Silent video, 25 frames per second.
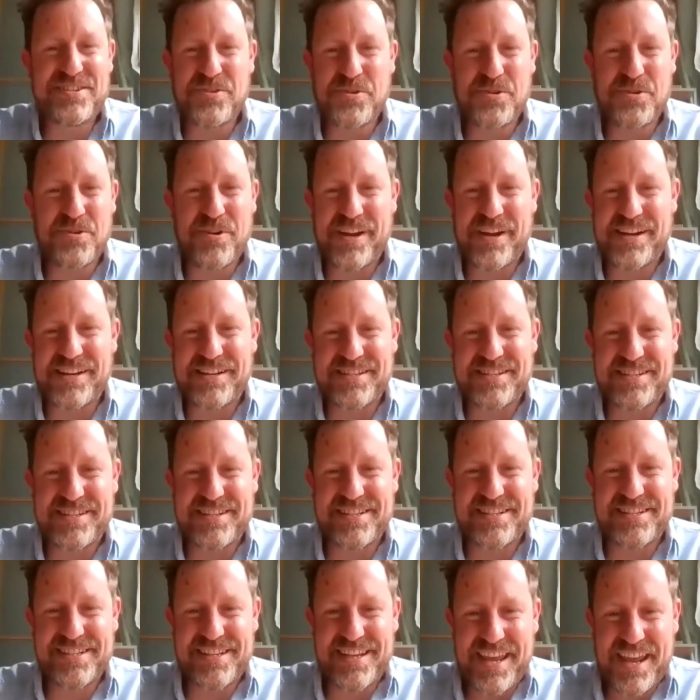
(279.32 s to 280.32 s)
stories
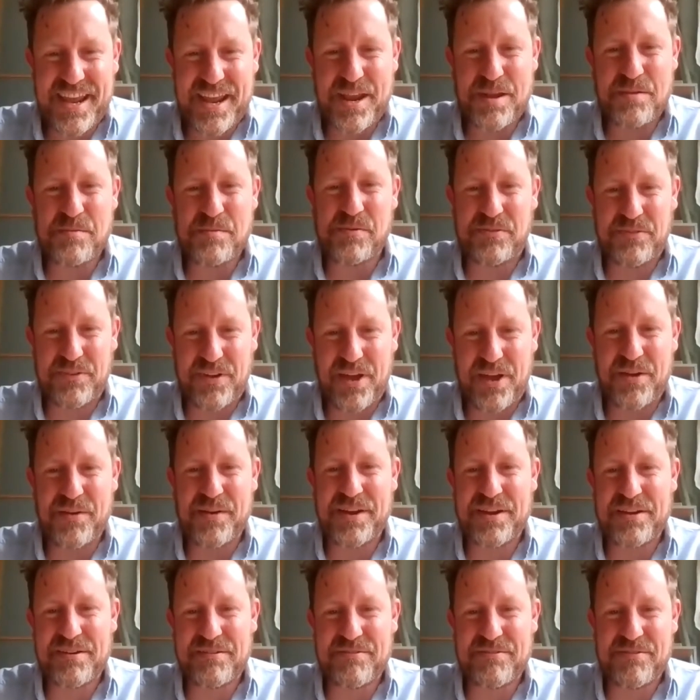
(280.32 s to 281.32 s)
just keep
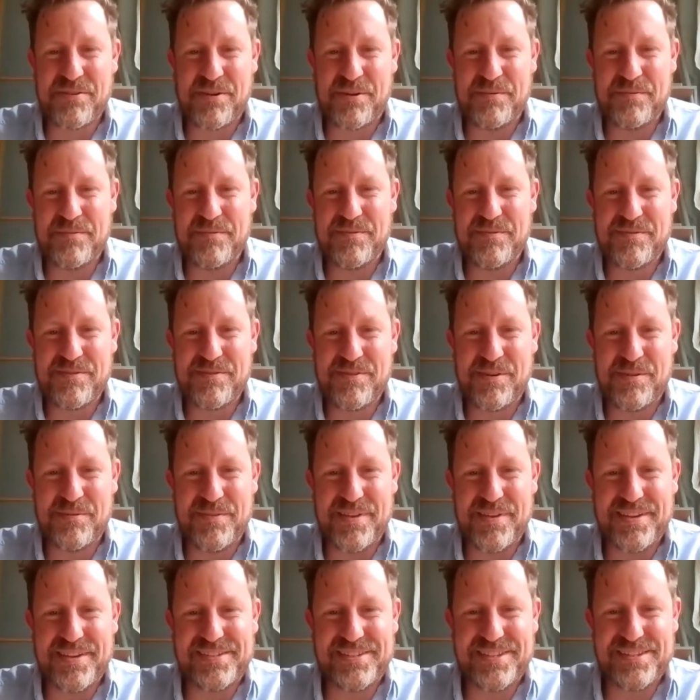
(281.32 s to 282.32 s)
flowing from
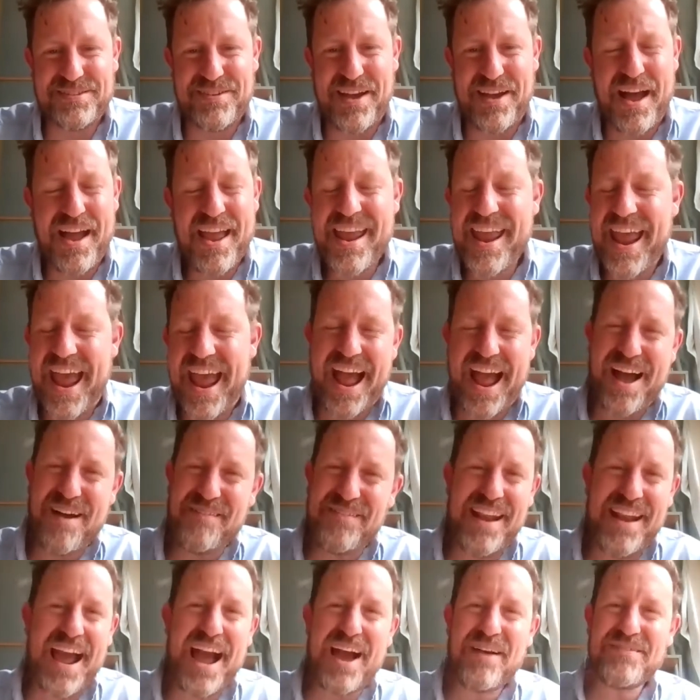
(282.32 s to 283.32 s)
this as well. I
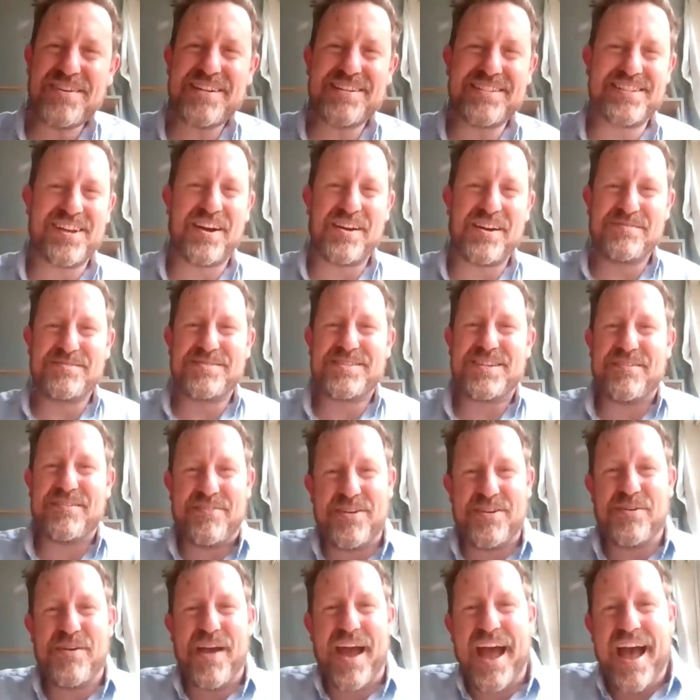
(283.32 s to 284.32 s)
mean, how many times have
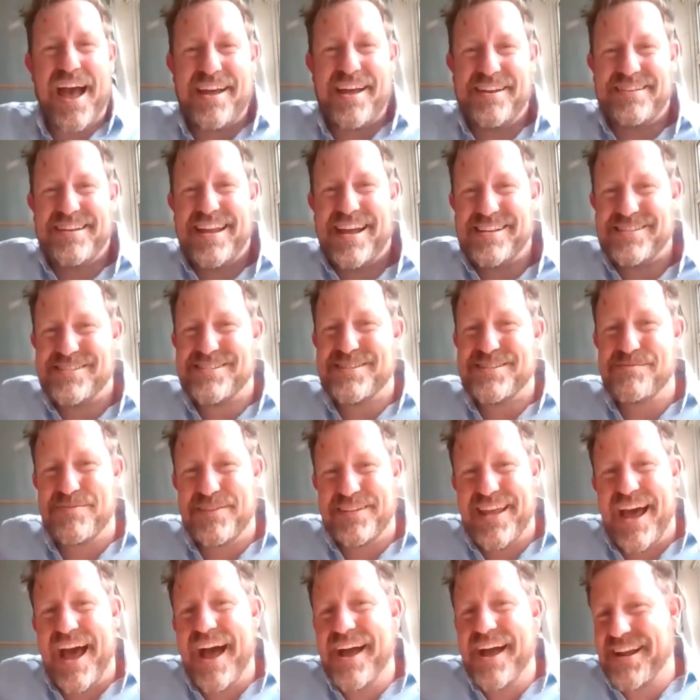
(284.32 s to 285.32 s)
you had nasi
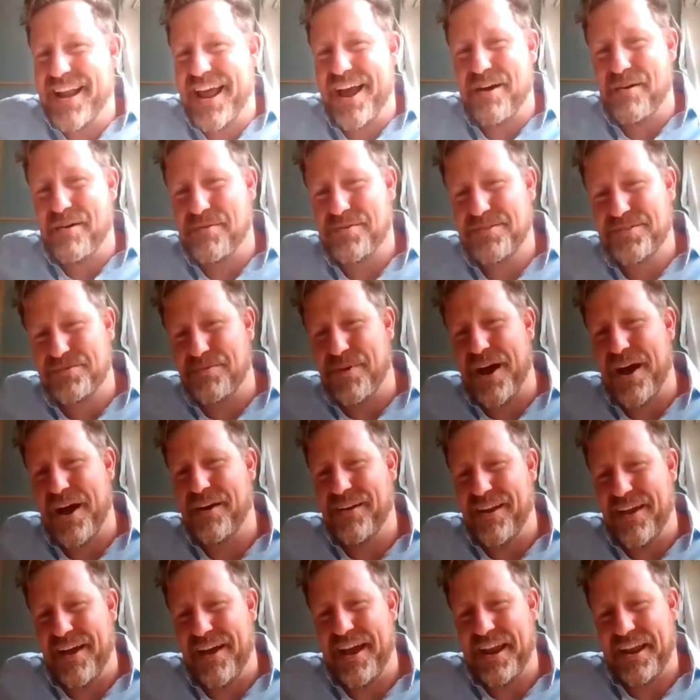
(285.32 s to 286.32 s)
padang now as
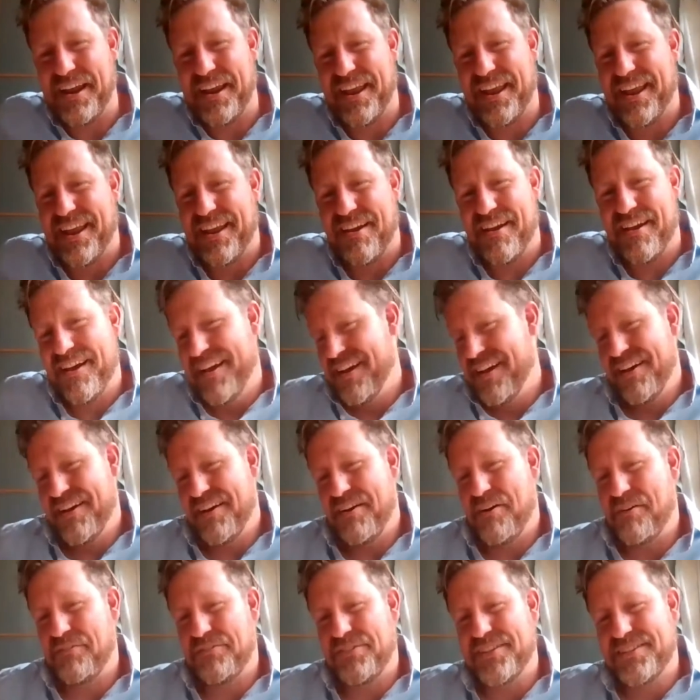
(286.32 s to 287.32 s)
well? Like
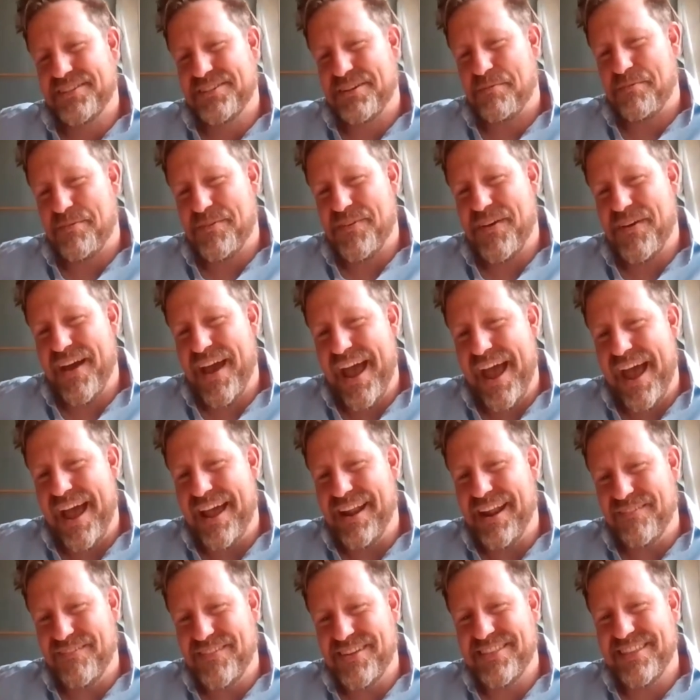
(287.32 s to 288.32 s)
off the top of your
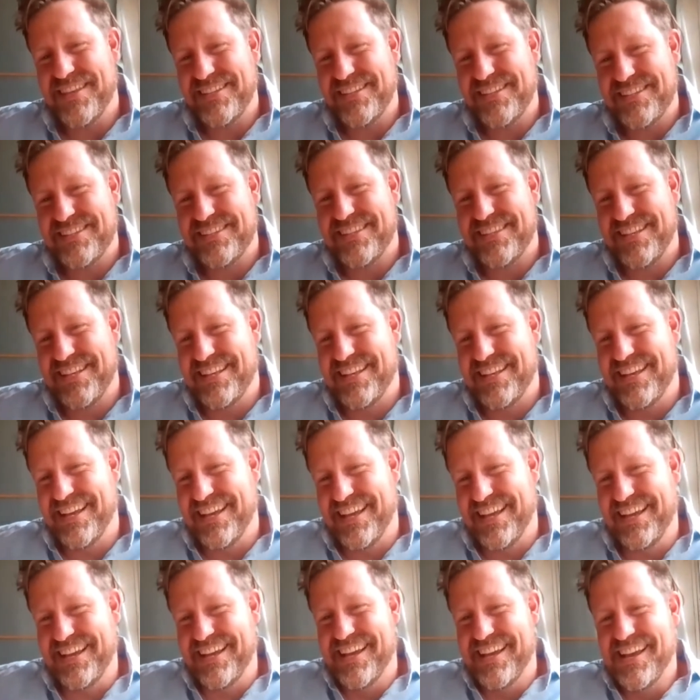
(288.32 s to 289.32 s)
head. I mean, there's
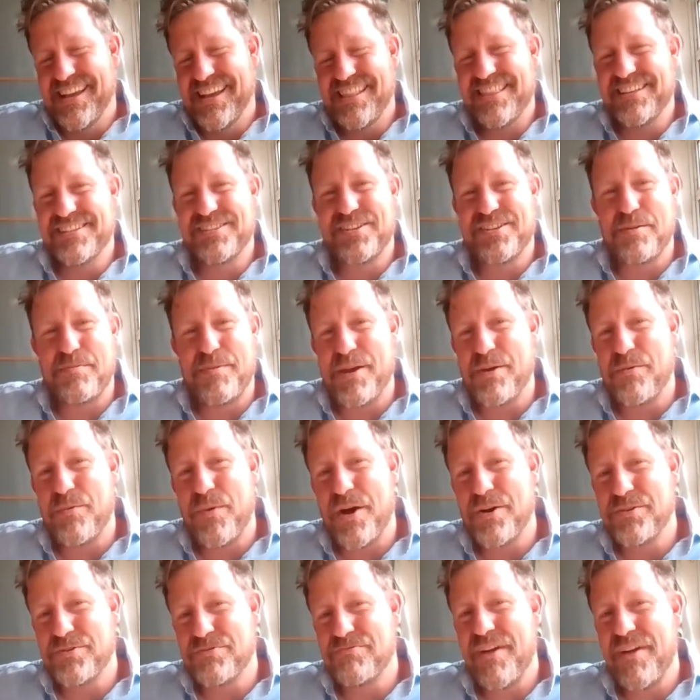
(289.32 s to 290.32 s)
got to be a
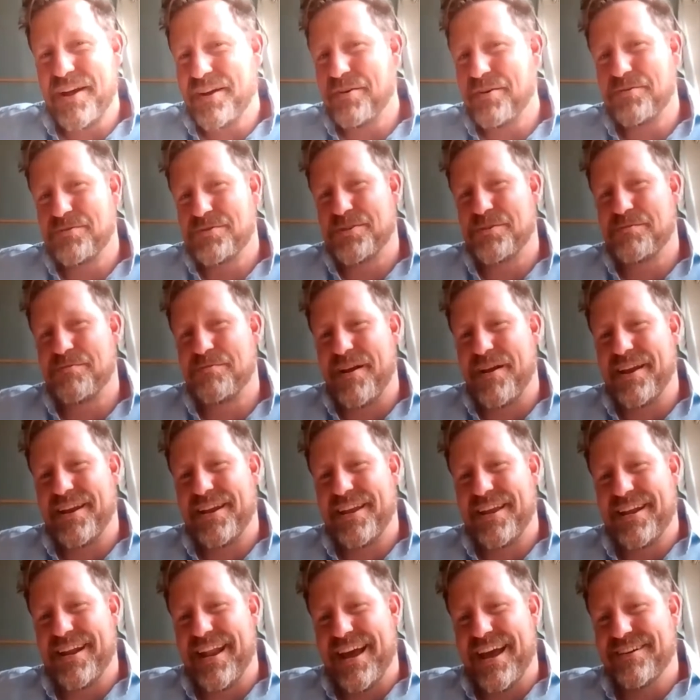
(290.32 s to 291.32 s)
world record
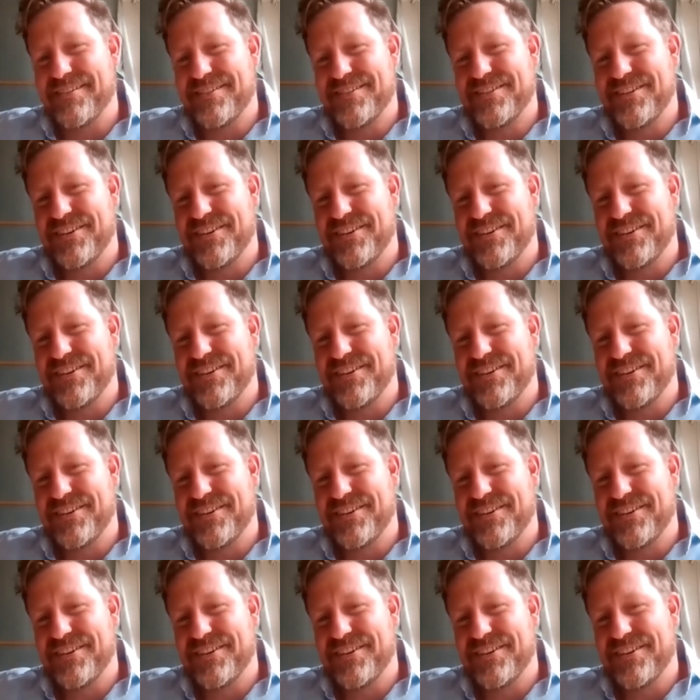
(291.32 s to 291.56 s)
making now,